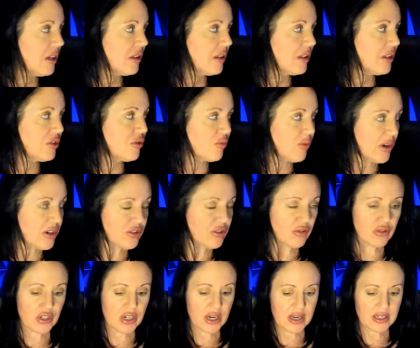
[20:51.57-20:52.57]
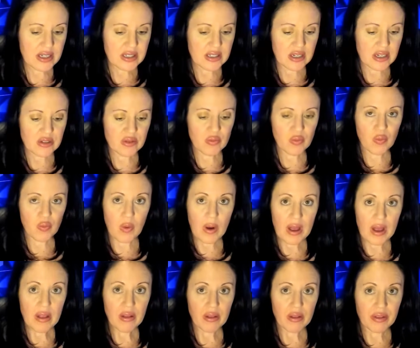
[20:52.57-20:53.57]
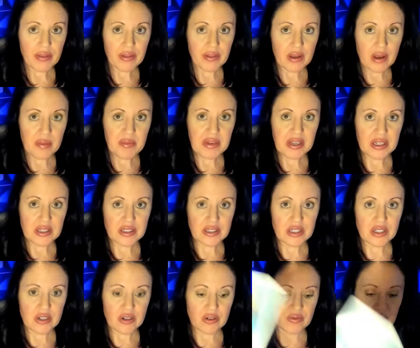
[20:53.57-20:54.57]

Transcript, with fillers: The treasure chest is wealth coming into you,